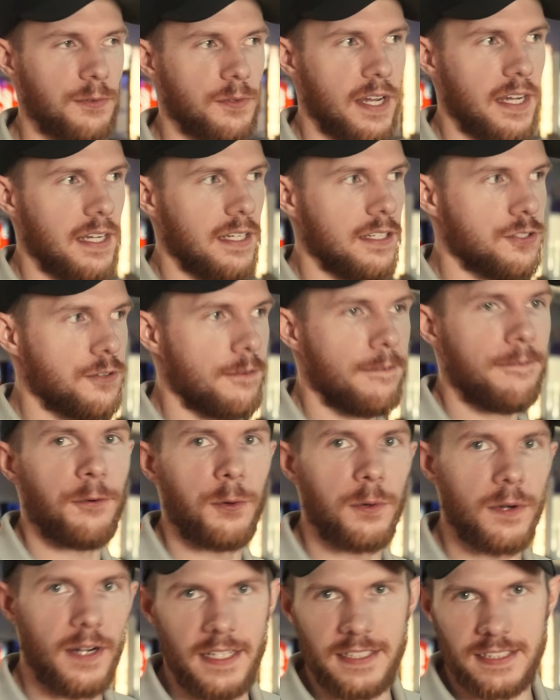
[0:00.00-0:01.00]
range
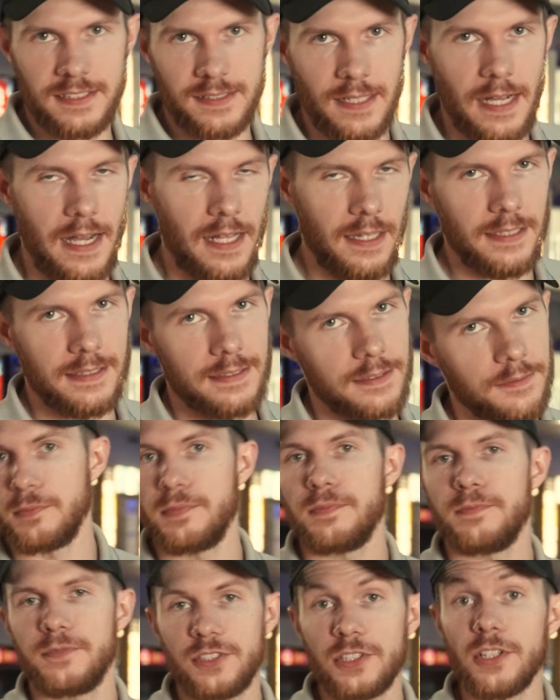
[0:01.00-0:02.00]
for a solid.
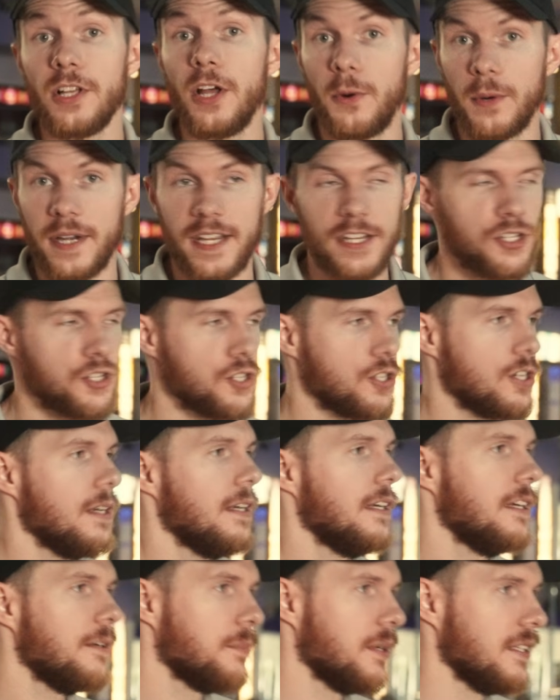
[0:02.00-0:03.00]
Slowish,
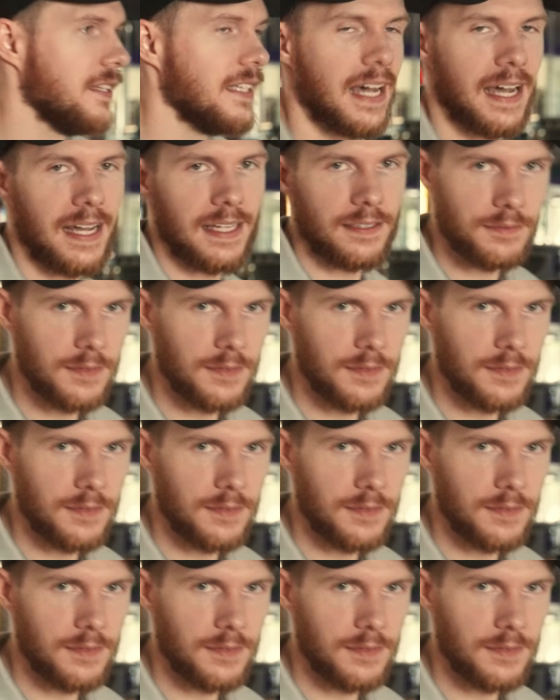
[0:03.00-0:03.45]
but not